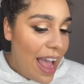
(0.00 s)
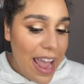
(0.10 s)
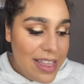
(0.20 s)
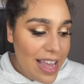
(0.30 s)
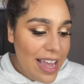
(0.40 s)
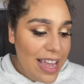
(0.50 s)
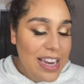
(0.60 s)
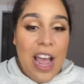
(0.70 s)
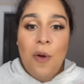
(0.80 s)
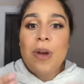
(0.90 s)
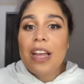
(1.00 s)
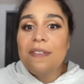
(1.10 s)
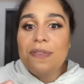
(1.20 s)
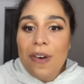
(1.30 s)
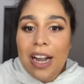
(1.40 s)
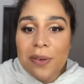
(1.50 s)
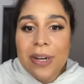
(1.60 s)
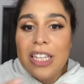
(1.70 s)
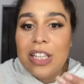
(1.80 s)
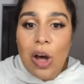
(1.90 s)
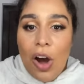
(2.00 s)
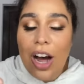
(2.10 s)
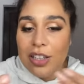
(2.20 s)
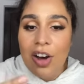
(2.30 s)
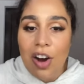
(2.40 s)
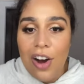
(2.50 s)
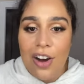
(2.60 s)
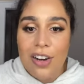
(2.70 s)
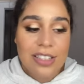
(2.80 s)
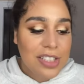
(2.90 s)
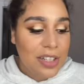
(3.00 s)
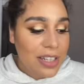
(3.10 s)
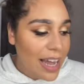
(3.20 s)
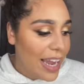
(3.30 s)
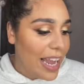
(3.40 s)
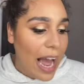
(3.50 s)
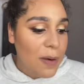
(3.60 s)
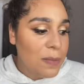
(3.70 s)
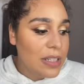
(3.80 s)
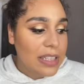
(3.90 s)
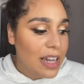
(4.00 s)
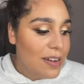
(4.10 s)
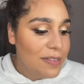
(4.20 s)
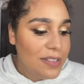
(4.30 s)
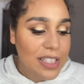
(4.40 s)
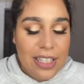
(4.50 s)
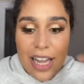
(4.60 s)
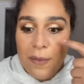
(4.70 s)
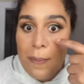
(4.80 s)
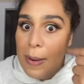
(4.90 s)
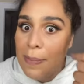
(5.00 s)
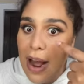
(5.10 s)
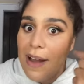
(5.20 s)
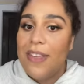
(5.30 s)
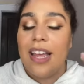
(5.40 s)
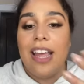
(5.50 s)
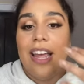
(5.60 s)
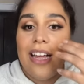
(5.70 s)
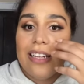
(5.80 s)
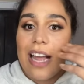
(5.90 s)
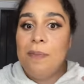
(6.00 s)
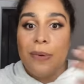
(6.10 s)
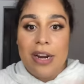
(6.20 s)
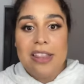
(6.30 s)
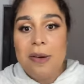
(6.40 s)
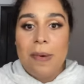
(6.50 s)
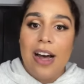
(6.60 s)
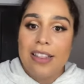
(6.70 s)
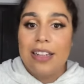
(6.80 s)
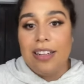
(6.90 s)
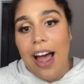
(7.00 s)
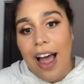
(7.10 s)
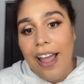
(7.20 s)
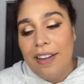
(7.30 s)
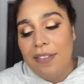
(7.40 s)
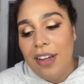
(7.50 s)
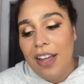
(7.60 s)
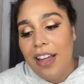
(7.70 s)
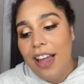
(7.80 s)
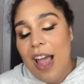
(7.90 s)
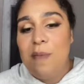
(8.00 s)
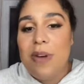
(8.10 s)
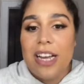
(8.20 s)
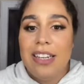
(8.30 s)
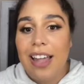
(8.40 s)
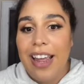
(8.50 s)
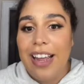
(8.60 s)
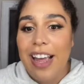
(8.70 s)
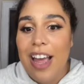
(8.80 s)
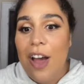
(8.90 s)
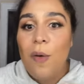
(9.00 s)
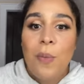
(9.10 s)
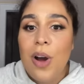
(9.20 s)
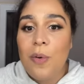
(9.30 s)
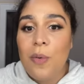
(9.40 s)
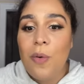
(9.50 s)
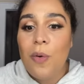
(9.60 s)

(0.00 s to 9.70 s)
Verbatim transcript: and then we can follow along so like i would love to like when people have the kid like bring them on the live and we can like what